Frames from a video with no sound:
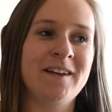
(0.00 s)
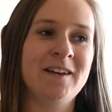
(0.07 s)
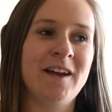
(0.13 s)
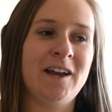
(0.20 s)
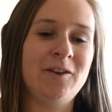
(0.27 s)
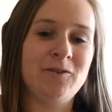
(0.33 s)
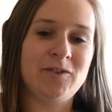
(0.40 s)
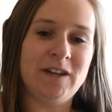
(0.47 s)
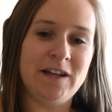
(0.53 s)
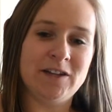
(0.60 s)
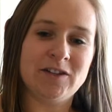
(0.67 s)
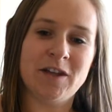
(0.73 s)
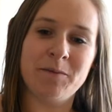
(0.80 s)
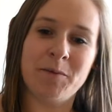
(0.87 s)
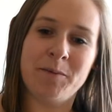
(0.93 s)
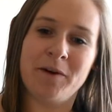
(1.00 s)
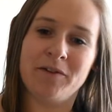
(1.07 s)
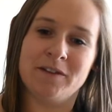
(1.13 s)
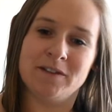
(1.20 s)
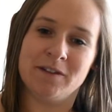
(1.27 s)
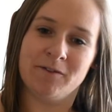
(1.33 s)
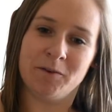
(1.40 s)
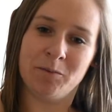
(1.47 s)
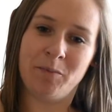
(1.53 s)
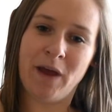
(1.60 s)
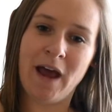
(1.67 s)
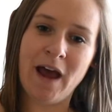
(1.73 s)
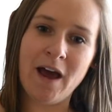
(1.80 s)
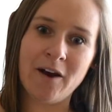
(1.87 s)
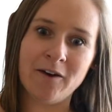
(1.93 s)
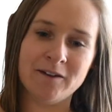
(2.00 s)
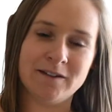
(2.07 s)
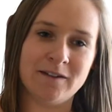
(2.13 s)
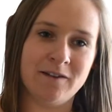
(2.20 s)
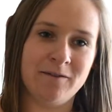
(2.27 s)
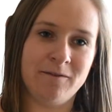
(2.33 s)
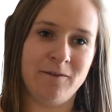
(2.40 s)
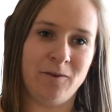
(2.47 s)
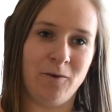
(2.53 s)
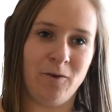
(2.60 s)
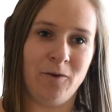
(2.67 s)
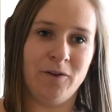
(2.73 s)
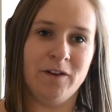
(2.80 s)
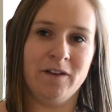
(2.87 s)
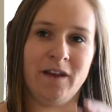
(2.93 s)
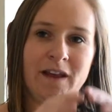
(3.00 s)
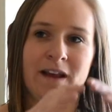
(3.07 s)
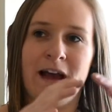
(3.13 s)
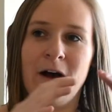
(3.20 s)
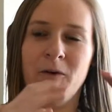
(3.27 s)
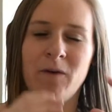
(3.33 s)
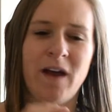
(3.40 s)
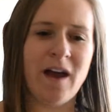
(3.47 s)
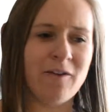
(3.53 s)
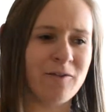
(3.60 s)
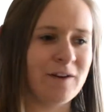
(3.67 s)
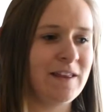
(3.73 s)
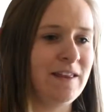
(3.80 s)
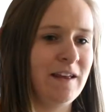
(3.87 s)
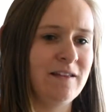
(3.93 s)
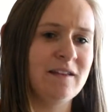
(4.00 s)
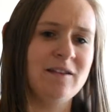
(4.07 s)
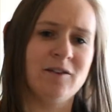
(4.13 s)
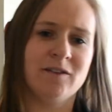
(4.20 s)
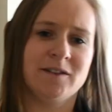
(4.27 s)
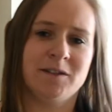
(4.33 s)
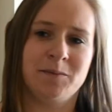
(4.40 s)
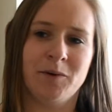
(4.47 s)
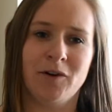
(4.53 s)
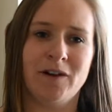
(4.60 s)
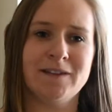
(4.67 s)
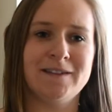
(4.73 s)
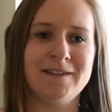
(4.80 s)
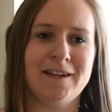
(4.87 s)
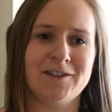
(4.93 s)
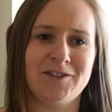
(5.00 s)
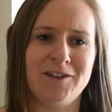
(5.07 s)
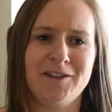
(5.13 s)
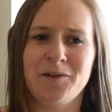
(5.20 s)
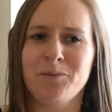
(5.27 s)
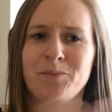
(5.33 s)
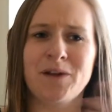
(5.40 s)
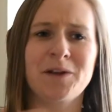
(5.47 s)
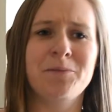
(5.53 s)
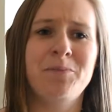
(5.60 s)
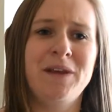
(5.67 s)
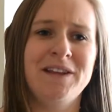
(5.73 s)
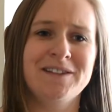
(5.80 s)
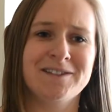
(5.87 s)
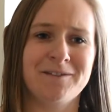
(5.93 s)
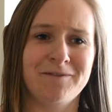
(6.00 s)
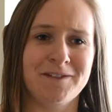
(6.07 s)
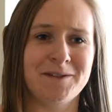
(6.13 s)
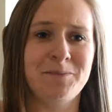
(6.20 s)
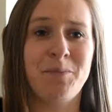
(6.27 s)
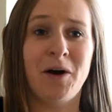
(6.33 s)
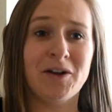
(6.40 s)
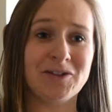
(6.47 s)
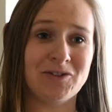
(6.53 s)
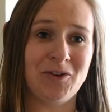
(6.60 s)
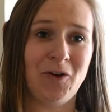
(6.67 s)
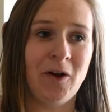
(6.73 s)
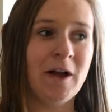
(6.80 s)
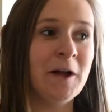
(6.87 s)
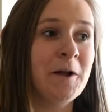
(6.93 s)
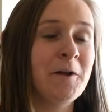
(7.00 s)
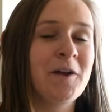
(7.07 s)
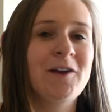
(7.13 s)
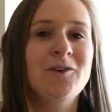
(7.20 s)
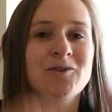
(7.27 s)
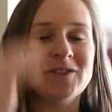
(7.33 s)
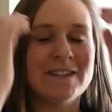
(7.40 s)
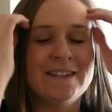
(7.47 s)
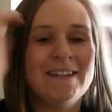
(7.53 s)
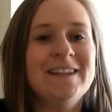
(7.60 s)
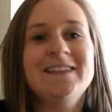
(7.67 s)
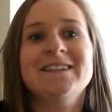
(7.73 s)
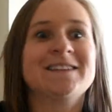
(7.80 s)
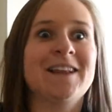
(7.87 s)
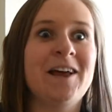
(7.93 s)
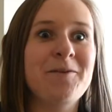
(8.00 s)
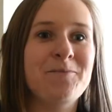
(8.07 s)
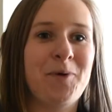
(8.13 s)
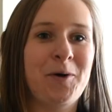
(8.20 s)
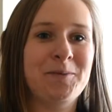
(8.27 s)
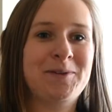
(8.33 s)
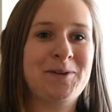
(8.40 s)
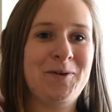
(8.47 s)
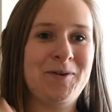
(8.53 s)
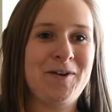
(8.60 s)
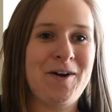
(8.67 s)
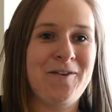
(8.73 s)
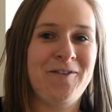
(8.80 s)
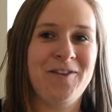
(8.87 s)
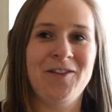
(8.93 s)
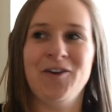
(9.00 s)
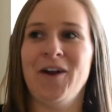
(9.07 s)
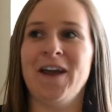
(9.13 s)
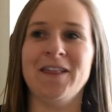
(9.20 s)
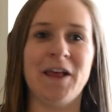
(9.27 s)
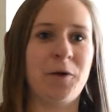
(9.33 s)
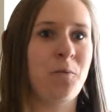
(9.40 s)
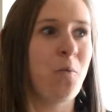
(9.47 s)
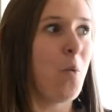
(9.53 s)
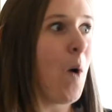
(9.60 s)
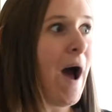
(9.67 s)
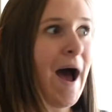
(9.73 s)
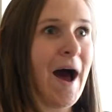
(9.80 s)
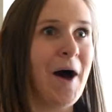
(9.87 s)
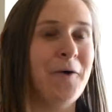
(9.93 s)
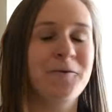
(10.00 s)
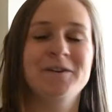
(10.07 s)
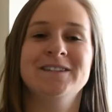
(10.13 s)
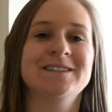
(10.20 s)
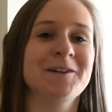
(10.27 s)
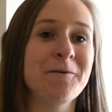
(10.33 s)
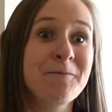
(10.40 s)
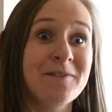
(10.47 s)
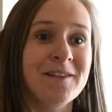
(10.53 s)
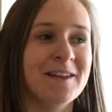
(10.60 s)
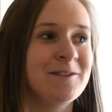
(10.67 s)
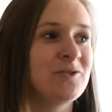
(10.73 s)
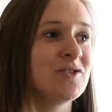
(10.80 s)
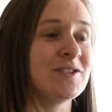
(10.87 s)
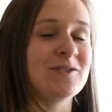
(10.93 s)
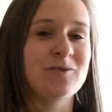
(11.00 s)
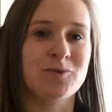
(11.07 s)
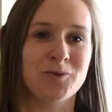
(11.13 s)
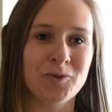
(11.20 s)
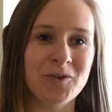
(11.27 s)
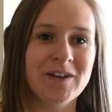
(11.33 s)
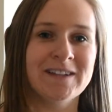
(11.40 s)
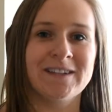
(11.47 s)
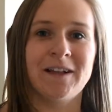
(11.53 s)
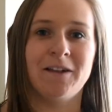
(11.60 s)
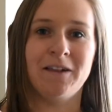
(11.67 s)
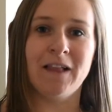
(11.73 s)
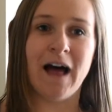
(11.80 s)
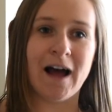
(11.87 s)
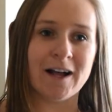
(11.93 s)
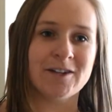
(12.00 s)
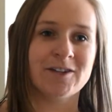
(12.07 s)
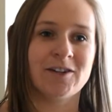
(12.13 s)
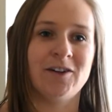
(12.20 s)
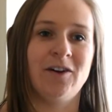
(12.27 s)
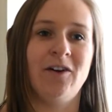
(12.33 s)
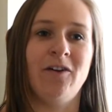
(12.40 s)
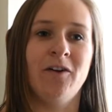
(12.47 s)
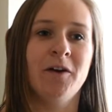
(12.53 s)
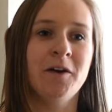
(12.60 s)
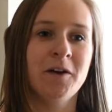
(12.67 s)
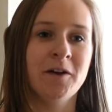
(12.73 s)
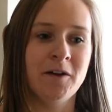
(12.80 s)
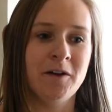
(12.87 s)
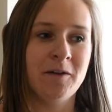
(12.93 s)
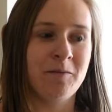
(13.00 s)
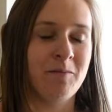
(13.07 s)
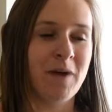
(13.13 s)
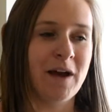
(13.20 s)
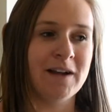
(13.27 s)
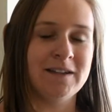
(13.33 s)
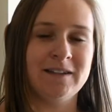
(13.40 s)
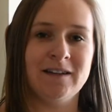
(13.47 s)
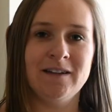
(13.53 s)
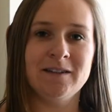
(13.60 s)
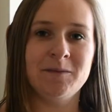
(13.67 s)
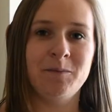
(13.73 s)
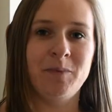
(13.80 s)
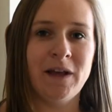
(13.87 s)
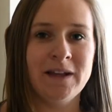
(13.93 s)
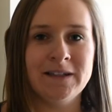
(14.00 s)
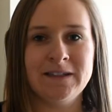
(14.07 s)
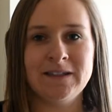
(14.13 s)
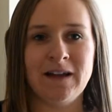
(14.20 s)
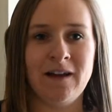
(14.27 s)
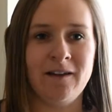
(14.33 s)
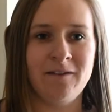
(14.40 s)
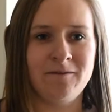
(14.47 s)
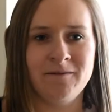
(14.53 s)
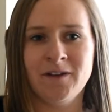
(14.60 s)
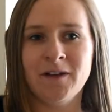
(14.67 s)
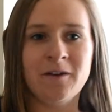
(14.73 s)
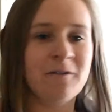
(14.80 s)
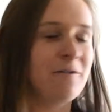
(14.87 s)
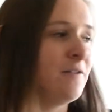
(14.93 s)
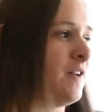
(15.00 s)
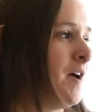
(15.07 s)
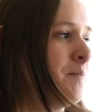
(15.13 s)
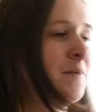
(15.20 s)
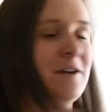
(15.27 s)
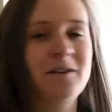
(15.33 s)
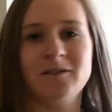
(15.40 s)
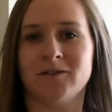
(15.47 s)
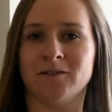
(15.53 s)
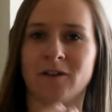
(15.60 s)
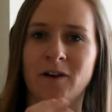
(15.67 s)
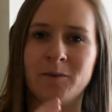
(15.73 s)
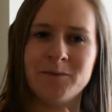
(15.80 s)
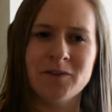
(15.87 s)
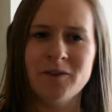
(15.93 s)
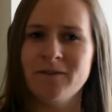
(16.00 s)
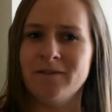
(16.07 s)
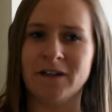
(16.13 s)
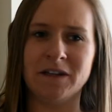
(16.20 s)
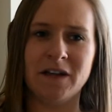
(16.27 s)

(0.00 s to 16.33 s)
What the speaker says: and you teach them about these different patterns that unfold, and how everything that their experience is actually a big piece of this puzzle, and you just see these light bulbs going off in their head, wow, because it just truly is a logical medicine. It's based on phenomenon observed in